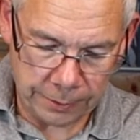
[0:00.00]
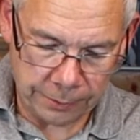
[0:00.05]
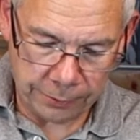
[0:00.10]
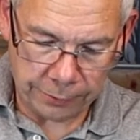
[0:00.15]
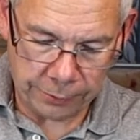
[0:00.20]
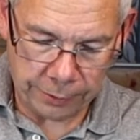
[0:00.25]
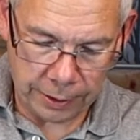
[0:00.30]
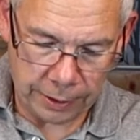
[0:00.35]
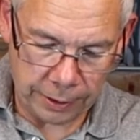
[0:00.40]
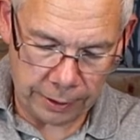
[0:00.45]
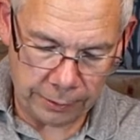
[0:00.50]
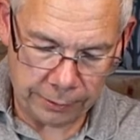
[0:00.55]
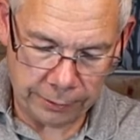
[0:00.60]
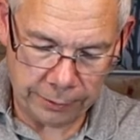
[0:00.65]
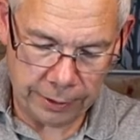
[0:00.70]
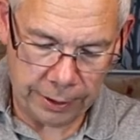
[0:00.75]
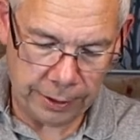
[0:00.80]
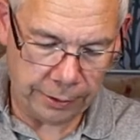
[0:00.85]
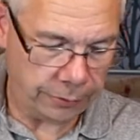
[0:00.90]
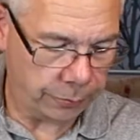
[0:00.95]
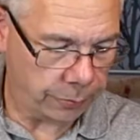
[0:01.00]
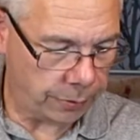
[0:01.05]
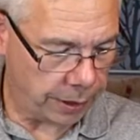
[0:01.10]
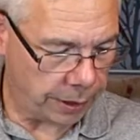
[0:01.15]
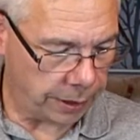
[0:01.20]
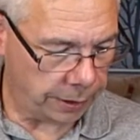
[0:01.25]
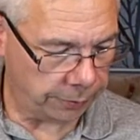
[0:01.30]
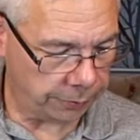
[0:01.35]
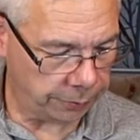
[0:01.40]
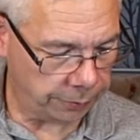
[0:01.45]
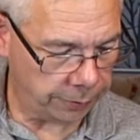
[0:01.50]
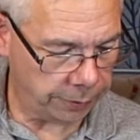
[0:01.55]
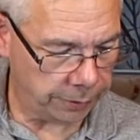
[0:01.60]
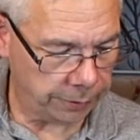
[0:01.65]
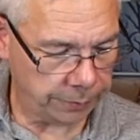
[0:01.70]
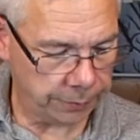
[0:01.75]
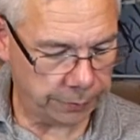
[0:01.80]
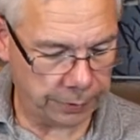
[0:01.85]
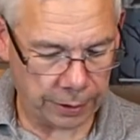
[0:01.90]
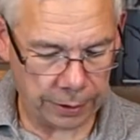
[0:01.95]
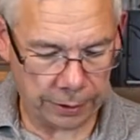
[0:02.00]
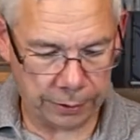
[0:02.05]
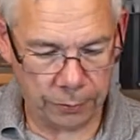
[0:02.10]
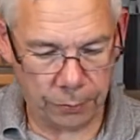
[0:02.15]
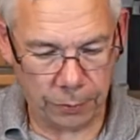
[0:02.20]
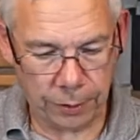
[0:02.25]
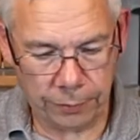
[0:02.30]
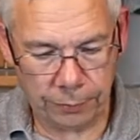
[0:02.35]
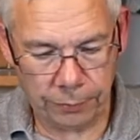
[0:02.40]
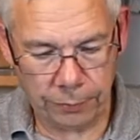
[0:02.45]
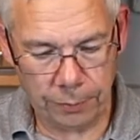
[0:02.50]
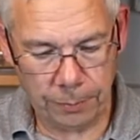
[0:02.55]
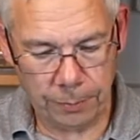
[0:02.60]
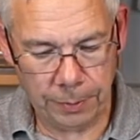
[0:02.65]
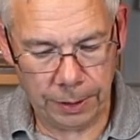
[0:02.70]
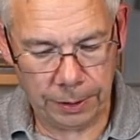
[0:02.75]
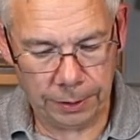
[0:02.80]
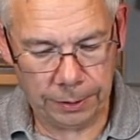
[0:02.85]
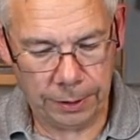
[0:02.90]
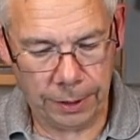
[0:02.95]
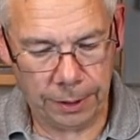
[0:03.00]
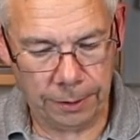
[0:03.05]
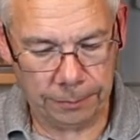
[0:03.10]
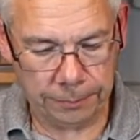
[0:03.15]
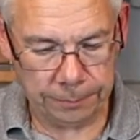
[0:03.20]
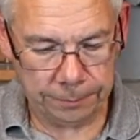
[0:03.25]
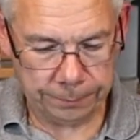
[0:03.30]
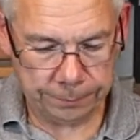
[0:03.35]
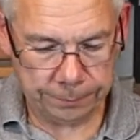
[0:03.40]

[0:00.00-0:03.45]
Still see it dry, so we take the rest of the milk there.